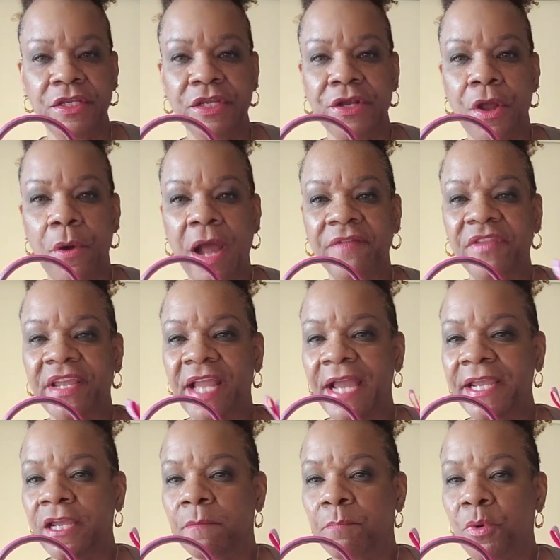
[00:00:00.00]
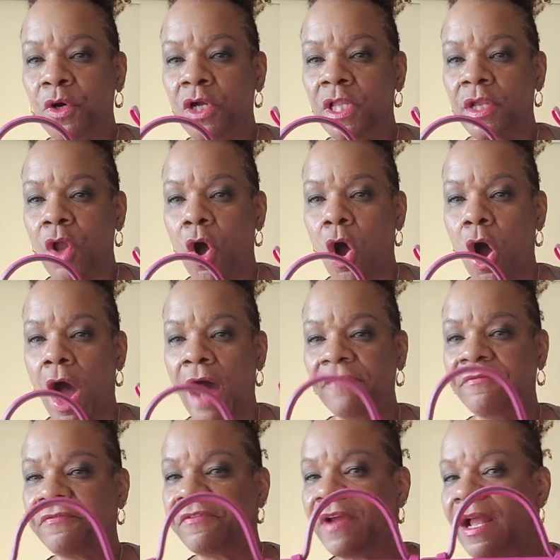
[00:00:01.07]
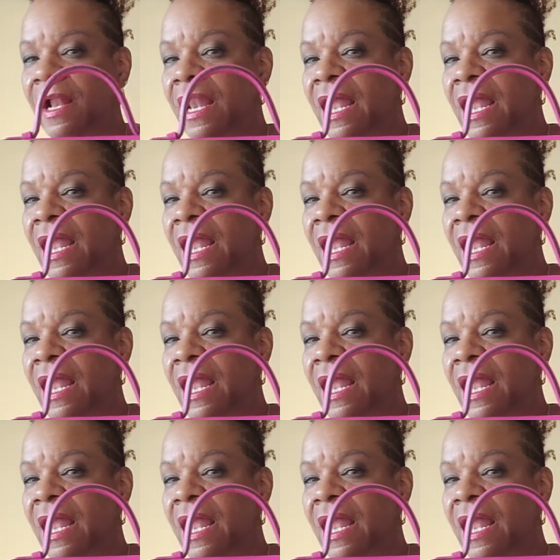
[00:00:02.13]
You know, I think I can pull it off